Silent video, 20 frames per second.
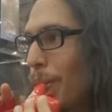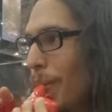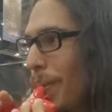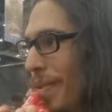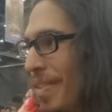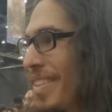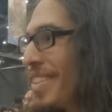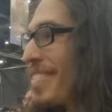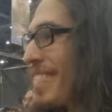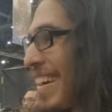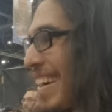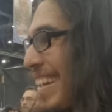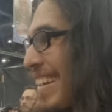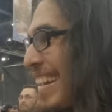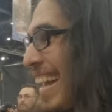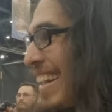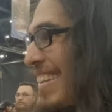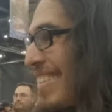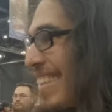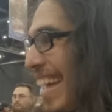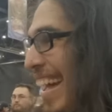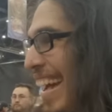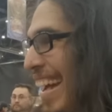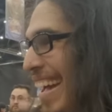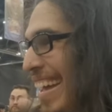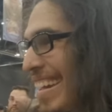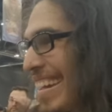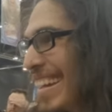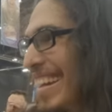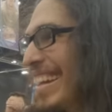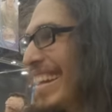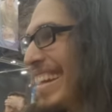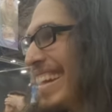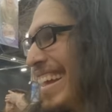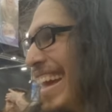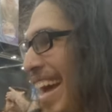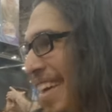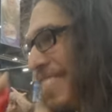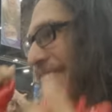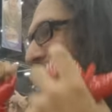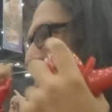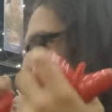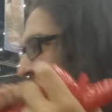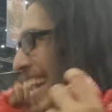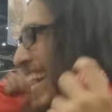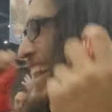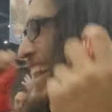I was hypnotized. Hypnotized.